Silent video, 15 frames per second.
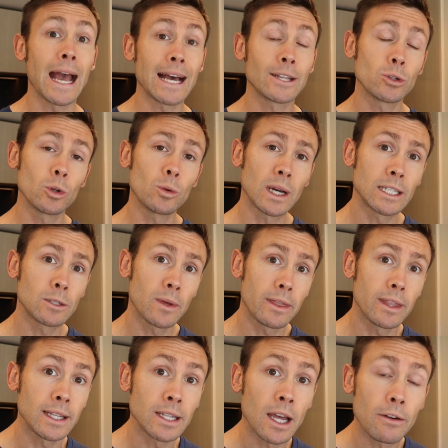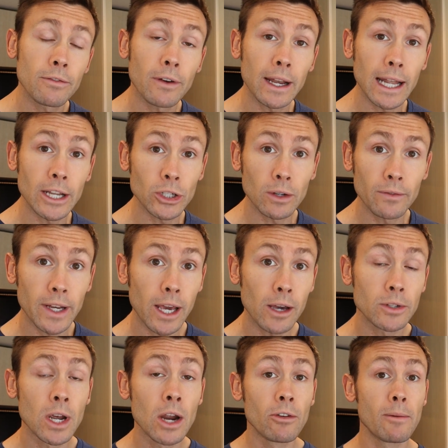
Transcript: As always with these financial videos,